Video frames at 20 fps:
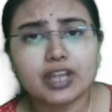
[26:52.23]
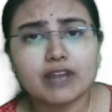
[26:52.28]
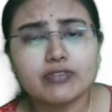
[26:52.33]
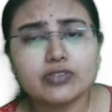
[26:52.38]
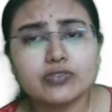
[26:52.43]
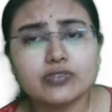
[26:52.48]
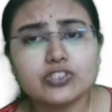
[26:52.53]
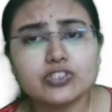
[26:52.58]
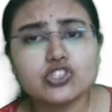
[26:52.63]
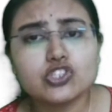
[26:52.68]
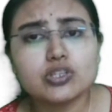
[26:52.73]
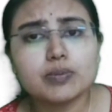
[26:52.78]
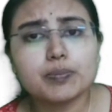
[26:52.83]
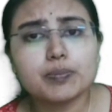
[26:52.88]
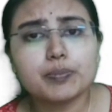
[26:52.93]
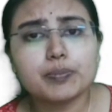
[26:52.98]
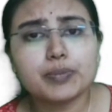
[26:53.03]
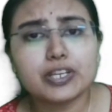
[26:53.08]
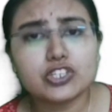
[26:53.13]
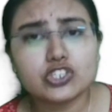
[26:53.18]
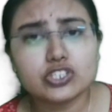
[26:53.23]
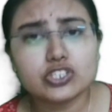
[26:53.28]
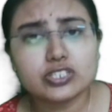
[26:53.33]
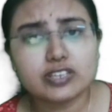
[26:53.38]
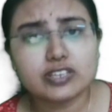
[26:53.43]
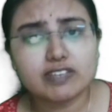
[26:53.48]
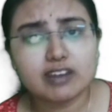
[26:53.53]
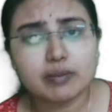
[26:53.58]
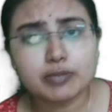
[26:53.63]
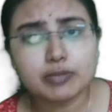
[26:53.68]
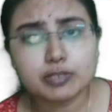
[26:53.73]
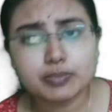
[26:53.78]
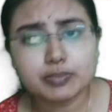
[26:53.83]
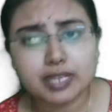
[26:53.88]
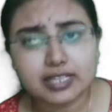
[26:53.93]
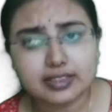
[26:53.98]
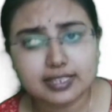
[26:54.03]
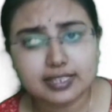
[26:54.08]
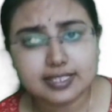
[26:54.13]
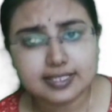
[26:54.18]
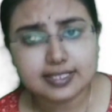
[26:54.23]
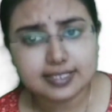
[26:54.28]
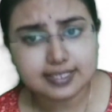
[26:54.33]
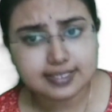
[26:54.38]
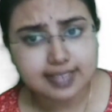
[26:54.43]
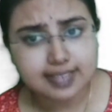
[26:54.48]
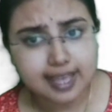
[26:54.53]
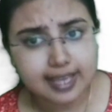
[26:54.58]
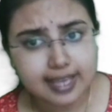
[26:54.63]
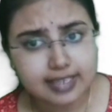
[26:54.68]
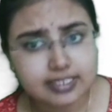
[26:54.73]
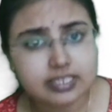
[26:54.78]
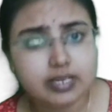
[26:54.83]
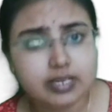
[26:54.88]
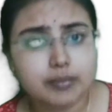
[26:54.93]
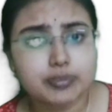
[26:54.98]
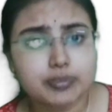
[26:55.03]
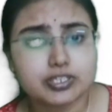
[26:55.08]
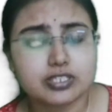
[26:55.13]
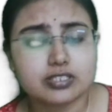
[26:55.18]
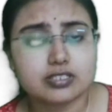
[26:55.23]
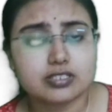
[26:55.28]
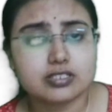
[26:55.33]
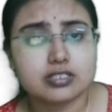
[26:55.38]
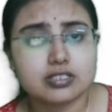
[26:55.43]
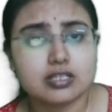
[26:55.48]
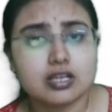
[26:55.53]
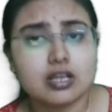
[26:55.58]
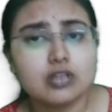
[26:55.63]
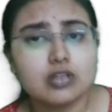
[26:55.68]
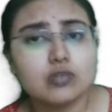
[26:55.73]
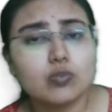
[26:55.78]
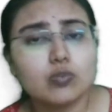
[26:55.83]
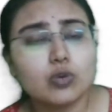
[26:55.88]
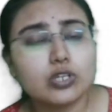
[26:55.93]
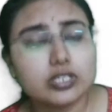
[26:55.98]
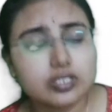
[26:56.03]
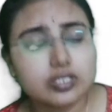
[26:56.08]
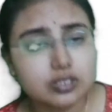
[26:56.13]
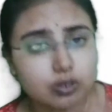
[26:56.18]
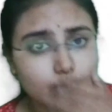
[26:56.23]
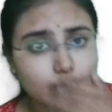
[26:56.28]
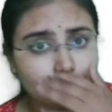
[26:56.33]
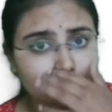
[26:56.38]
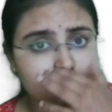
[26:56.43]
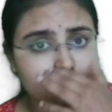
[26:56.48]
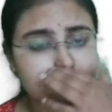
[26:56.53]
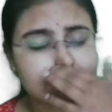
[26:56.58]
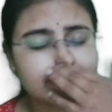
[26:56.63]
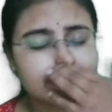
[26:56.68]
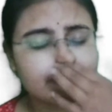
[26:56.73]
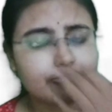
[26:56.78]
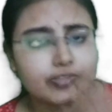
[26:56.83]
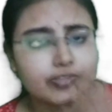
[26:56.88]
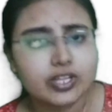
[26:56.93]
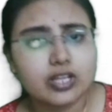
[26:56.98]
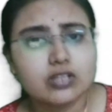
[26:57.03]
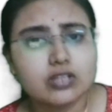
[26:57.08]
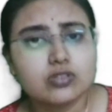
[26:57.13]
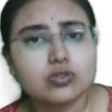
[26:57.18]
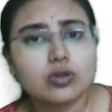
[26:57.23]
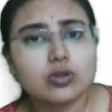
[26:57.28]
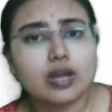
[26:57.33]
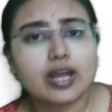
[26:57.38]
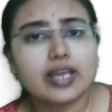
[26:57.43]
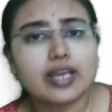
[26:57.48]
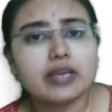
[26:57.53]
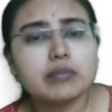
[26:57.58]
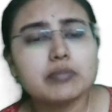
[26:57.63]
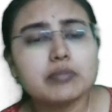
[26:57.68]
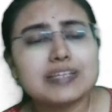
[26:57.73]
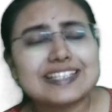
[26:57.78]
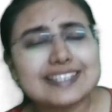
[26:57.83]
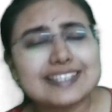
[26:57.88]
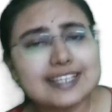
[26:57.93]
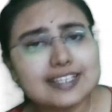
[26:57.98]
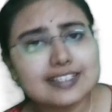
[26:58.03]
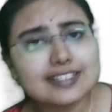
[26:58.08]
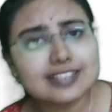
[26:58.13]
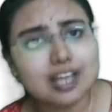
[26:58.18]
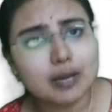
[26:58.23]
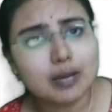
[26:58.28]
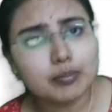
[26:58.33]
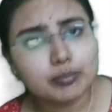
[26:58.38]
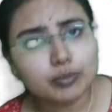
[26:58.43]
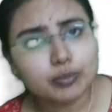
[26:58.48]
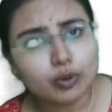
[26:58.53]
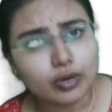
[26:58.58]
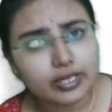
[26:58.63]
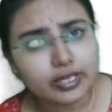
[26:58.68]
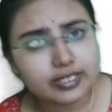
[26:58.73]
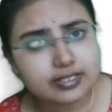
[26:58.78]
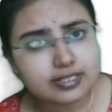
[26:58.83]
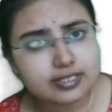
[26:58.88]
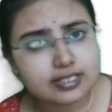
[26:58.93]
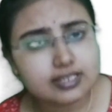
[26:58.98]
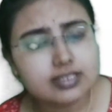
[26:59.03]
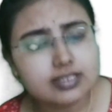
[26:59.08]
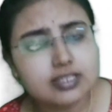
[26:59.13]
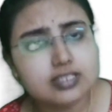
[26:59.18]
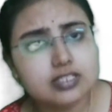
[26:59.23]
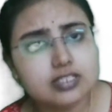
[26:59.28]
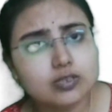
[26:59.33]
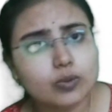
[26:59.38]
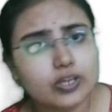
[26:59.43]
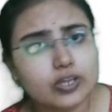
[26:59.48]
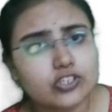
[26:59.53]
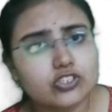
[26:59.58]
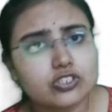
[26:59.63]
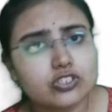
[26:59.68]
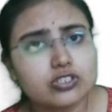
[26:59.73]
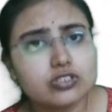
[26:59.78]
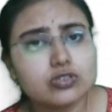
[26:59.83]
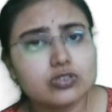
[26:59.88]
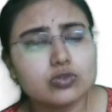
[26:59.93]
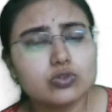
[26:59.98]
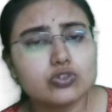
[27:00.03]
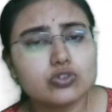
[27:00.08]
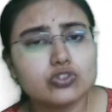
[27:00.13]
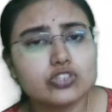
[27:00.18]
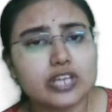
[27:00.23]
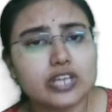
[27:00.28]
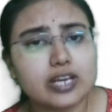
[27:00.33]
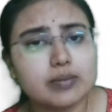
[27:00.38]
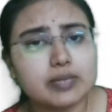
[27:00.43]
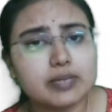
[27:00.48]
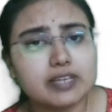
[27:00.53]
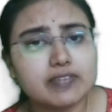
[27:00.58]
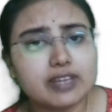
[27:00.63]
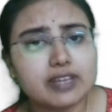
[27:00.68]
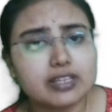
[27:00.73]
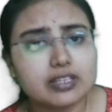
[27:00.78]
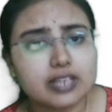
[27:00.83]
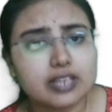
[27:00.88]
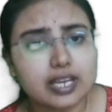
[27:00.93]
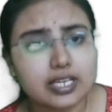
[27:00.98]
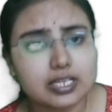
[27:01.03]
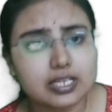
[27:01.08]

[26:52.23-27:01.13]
after which the patient developed breathlessness and crepitus. What is the cause? So, I am missing some points in this question. Could you tell me whether